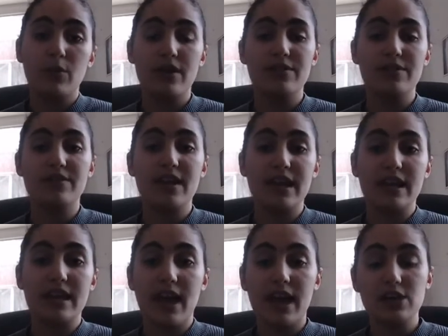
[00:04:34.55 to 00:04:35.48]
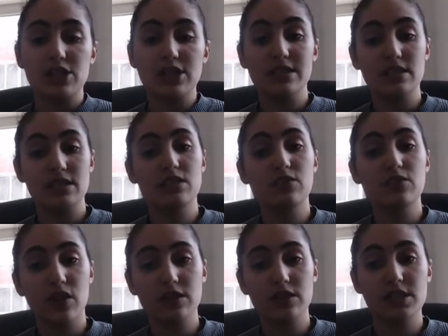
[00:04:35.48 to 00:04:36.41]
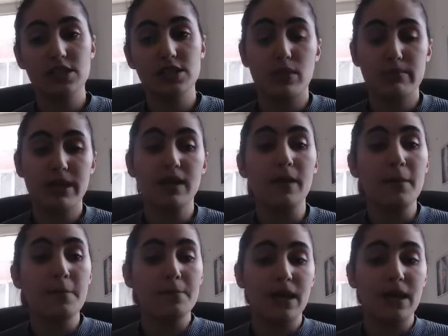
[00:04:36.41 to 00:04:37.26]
when they actually disadvantage women.